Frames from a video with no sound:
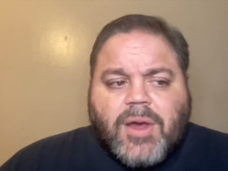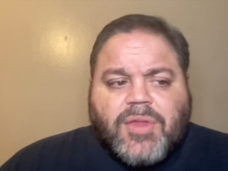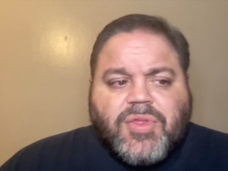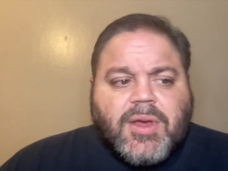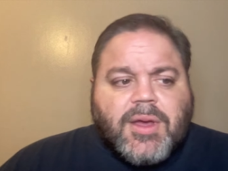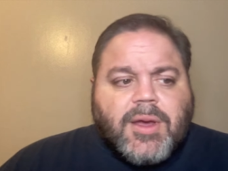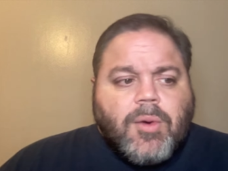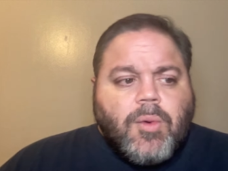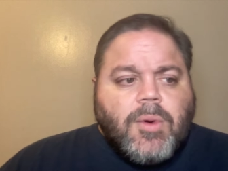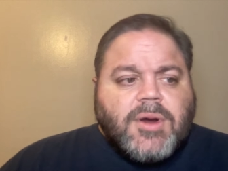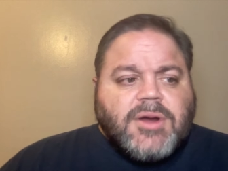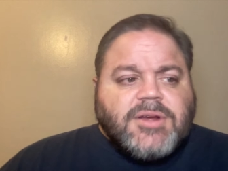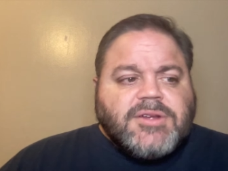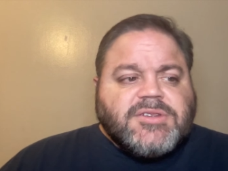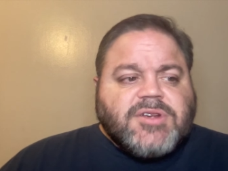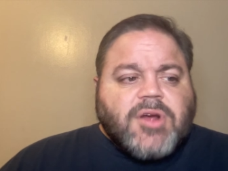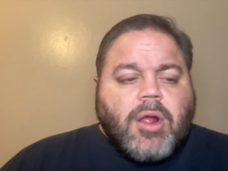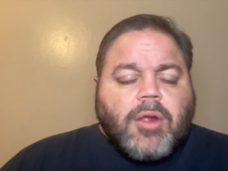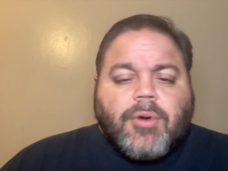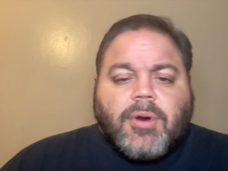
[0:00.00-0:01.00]
I think it
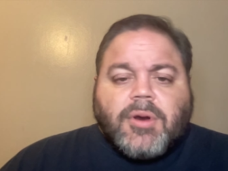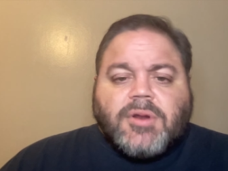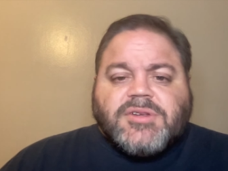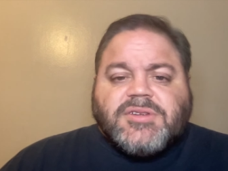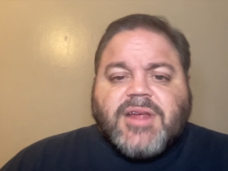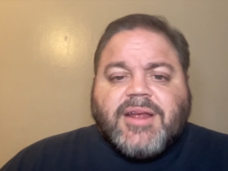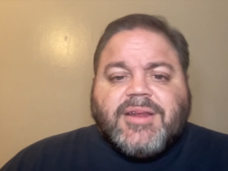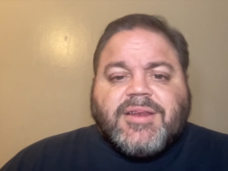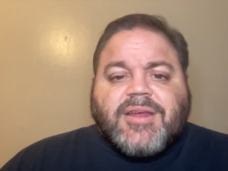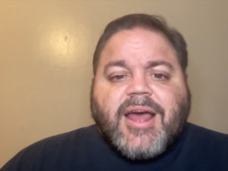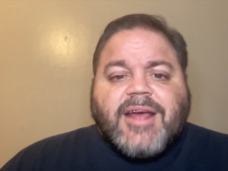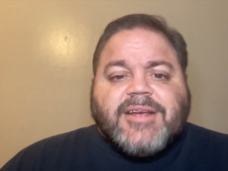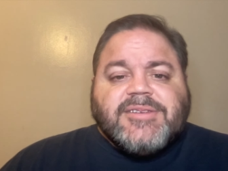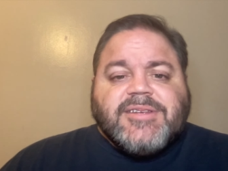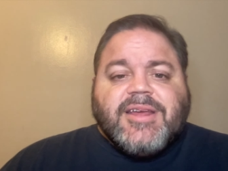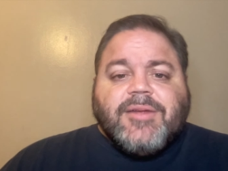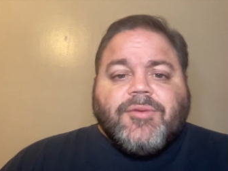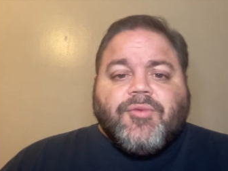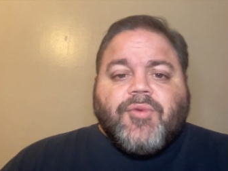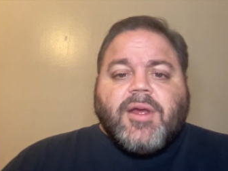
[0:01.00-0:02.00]
was Colorado State ties
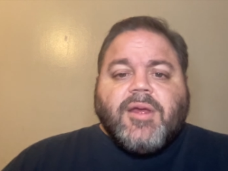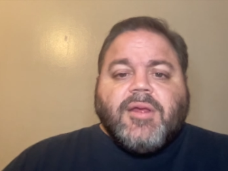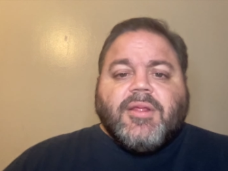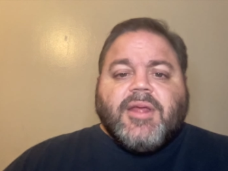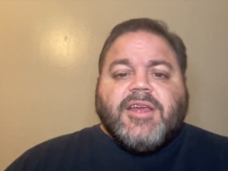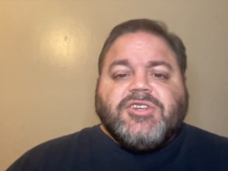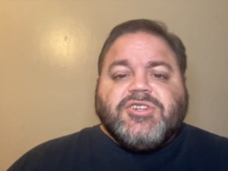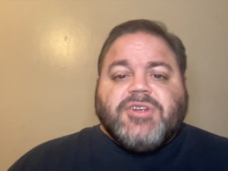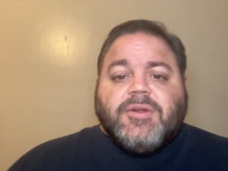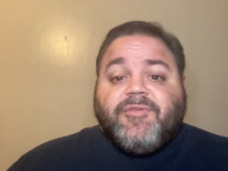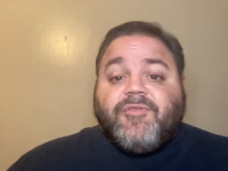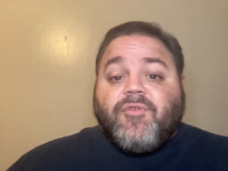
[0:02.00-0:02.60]
it in regulation,